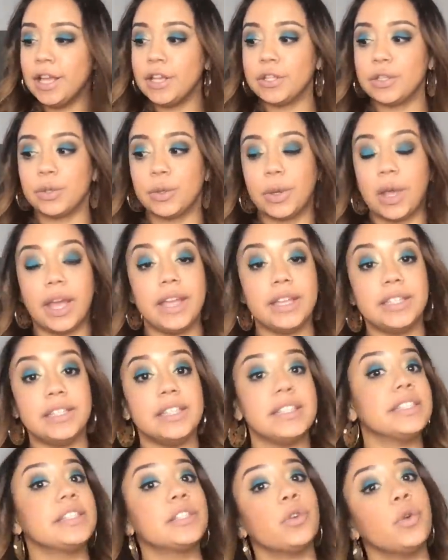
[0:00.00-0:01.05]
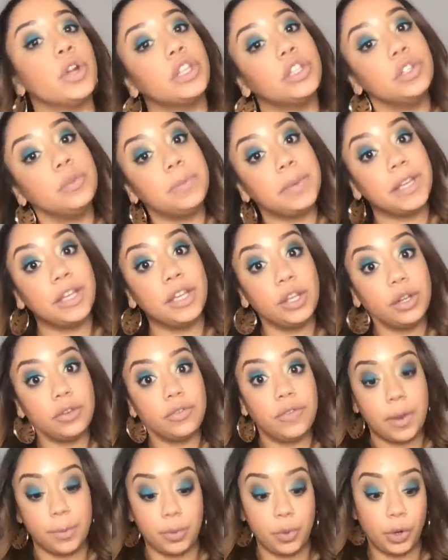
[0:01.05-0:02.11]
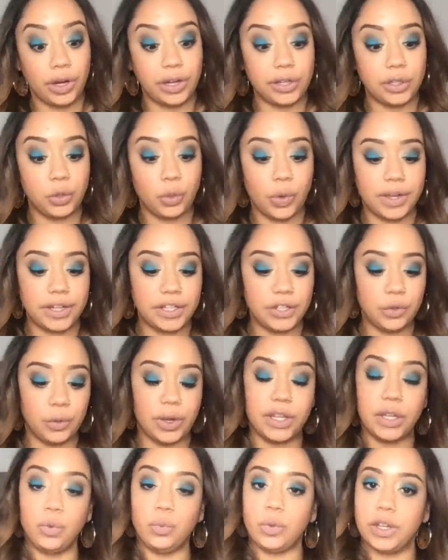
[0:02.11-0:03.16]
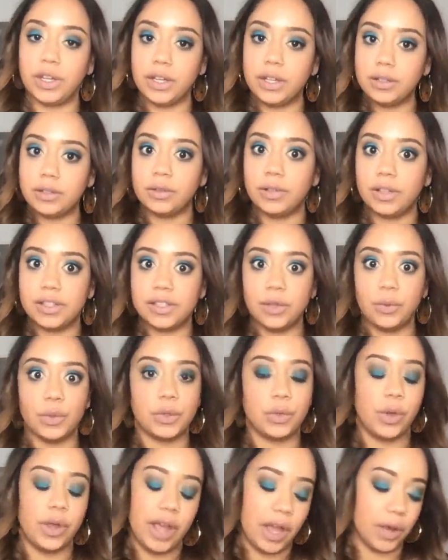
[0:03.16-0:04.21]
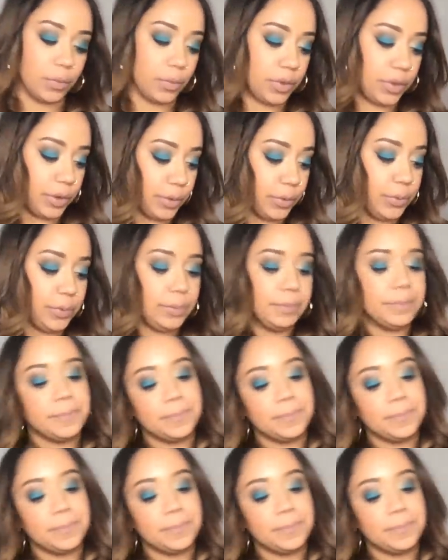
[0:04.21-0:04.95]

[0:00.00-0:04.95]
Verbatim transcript: So, guys, this is going to be your February 2020 reading. So, let's see what's going on with you.